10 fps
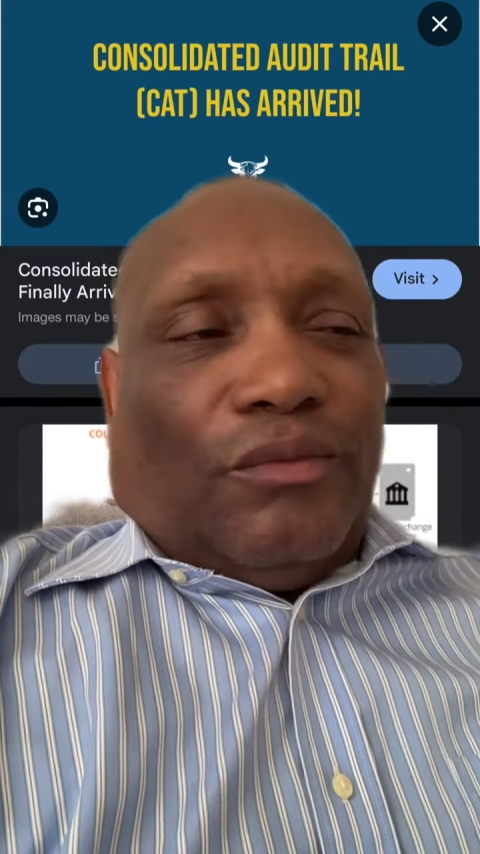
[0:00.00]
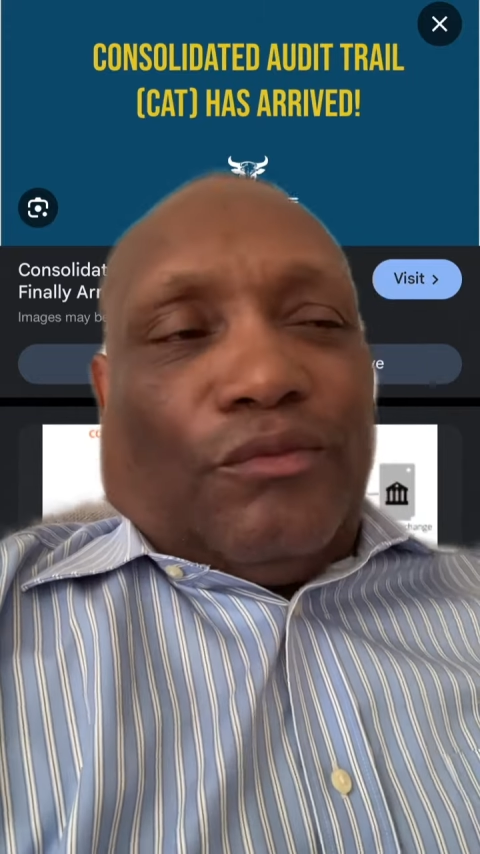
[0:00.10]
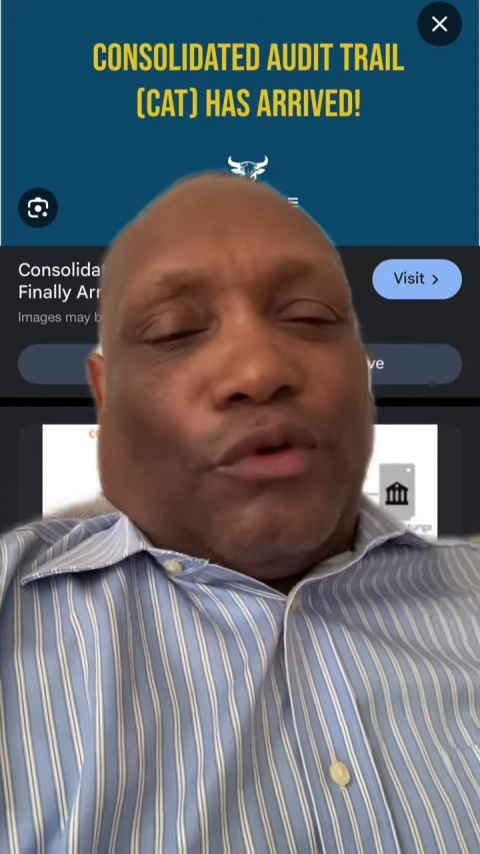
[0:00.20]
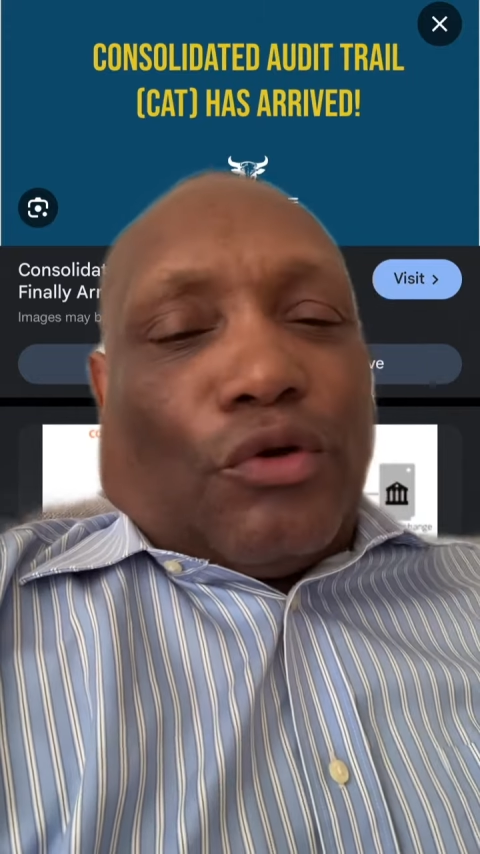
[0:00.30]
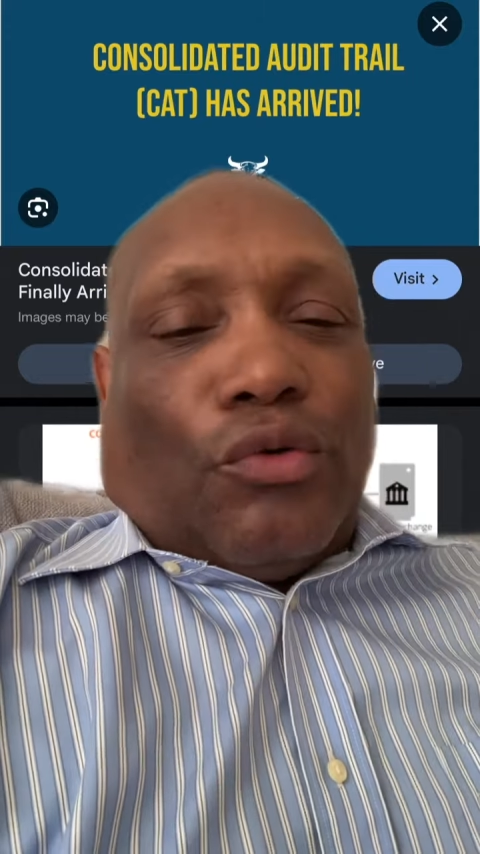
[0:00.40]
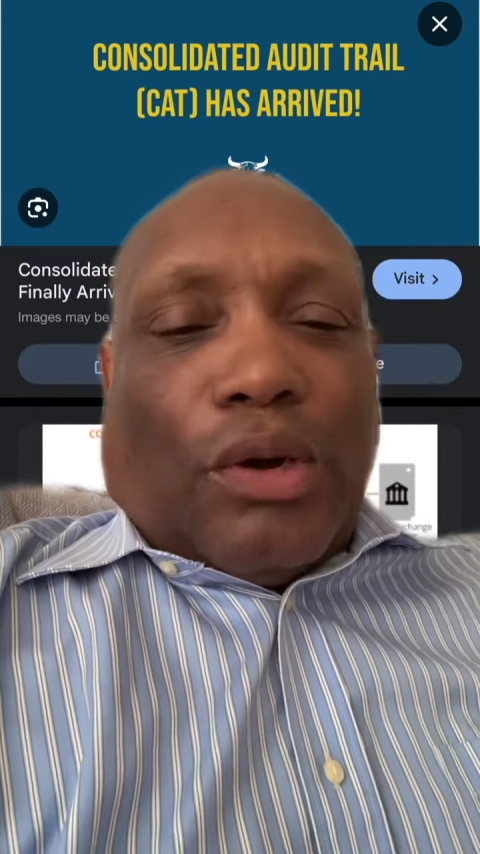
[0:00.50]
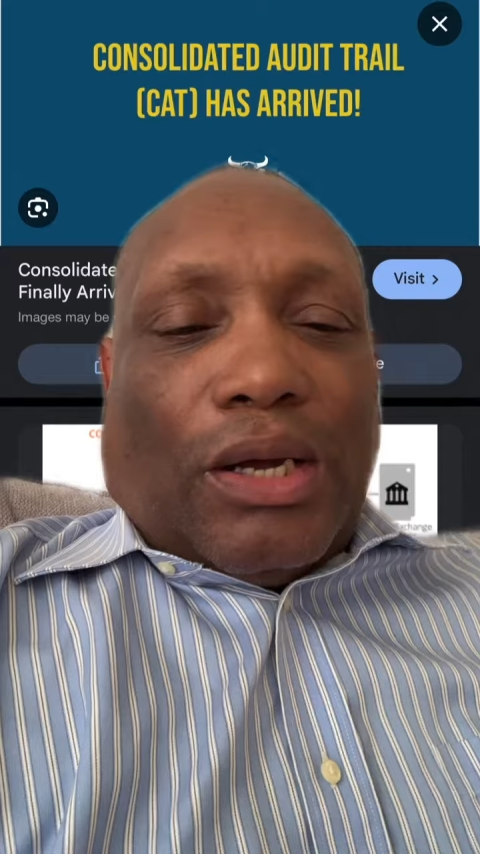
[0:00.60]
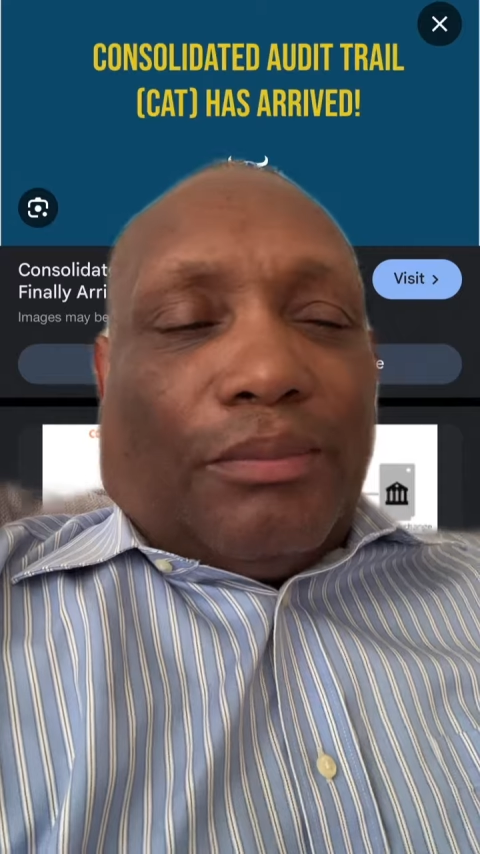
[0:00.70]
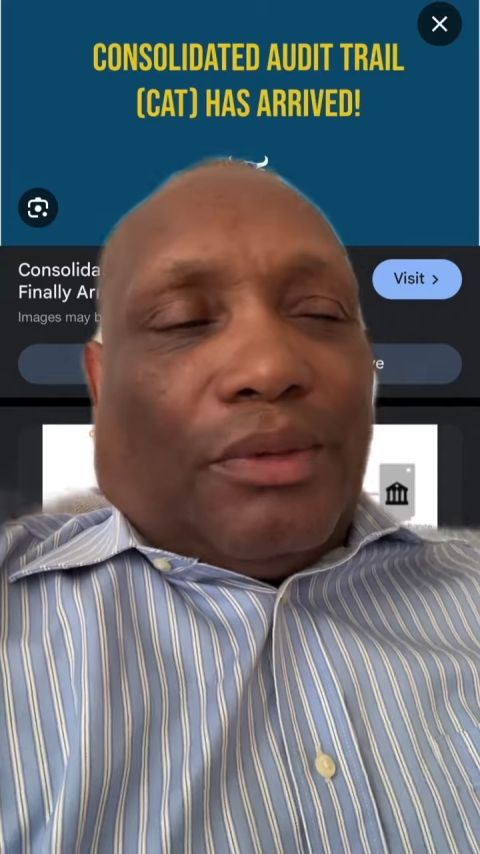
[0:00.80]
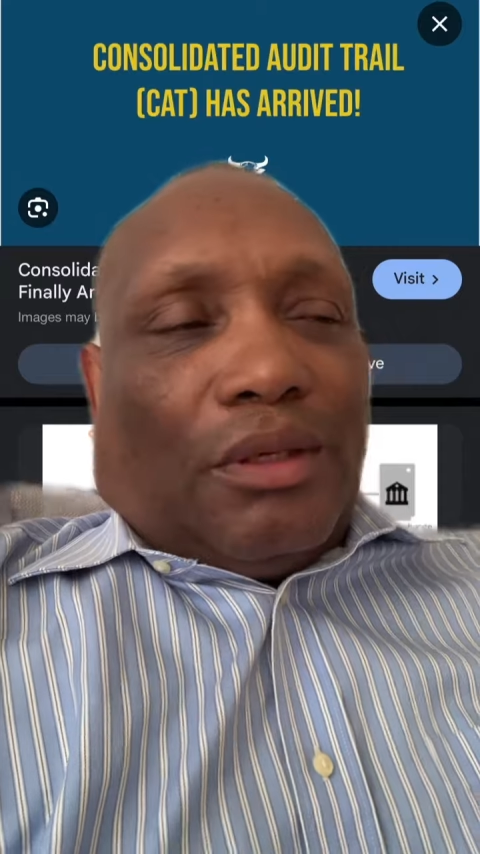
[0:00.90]

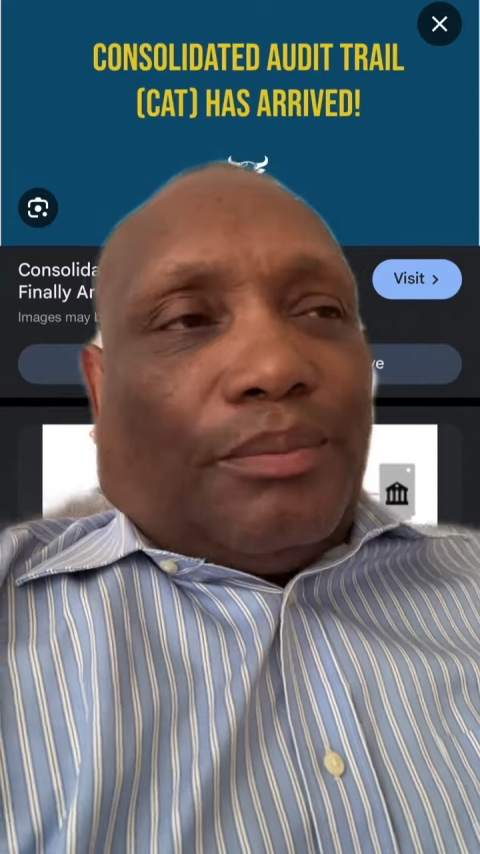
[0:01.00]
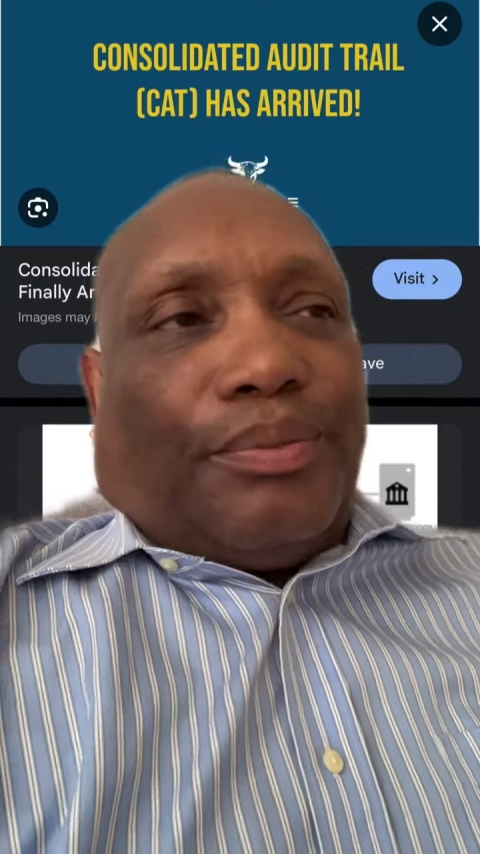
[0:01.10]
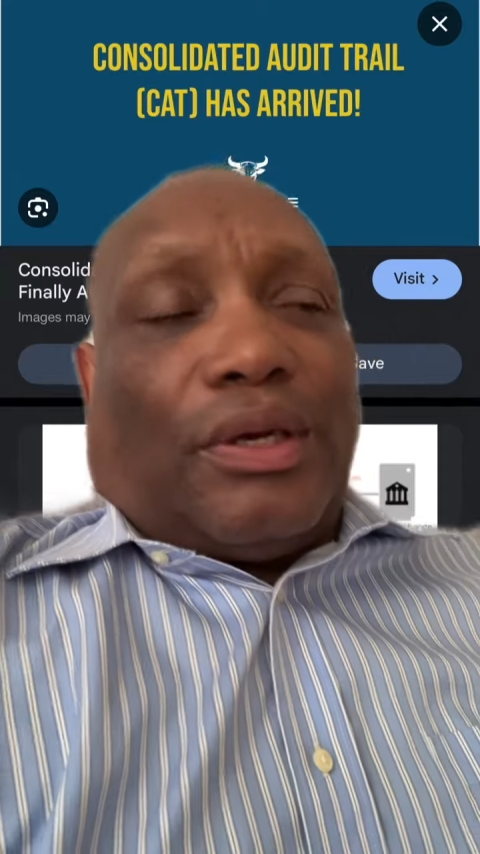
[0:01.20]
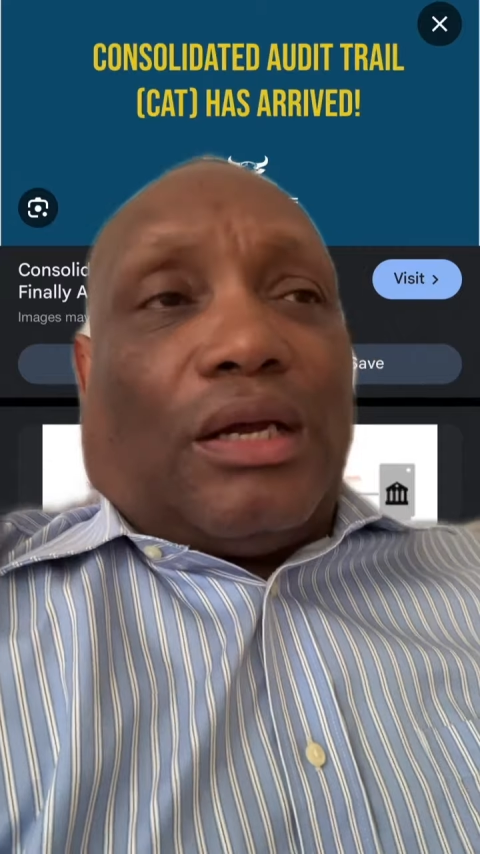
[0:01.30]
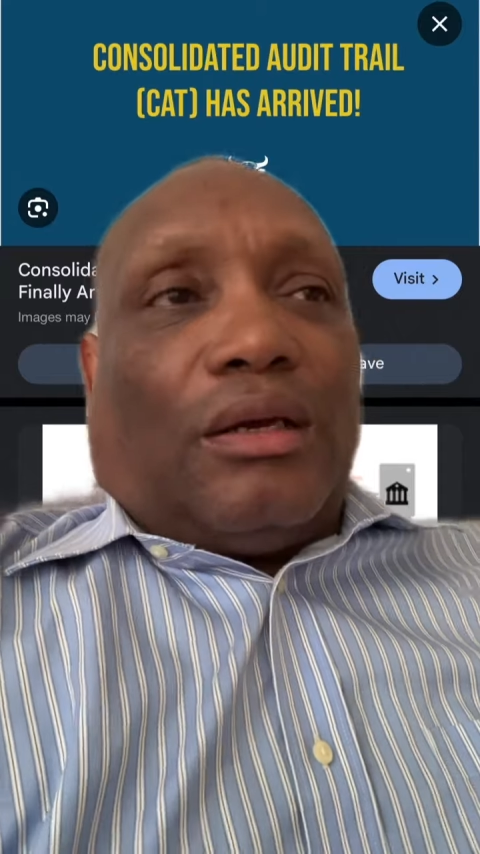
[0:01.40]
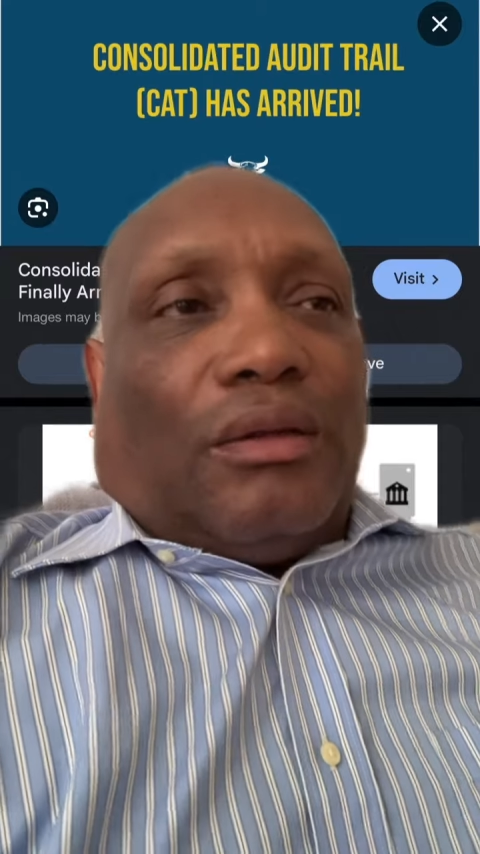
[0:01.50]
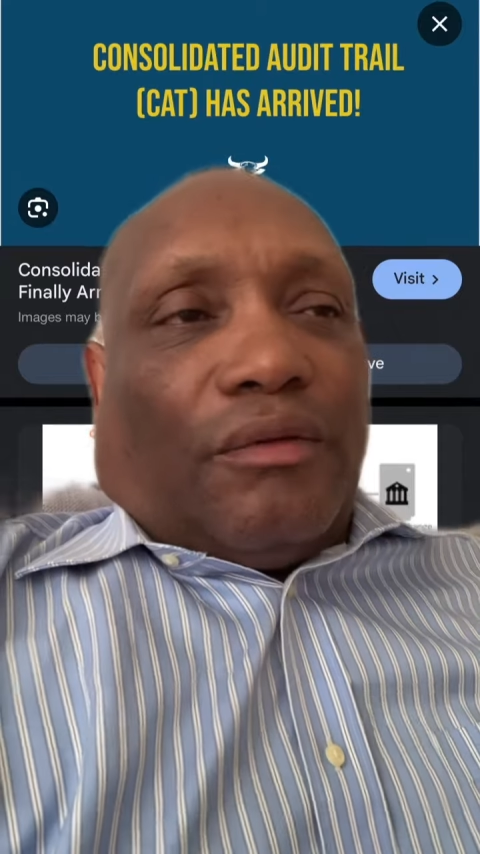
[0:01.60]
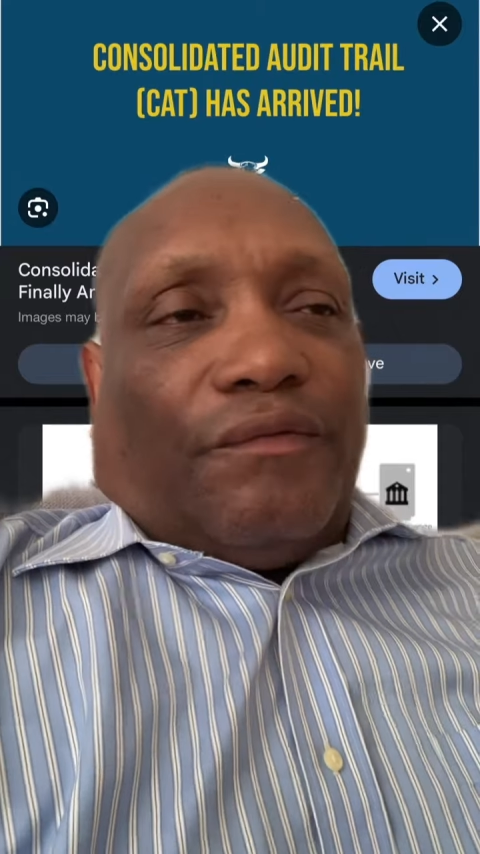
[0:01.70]
required me to put out another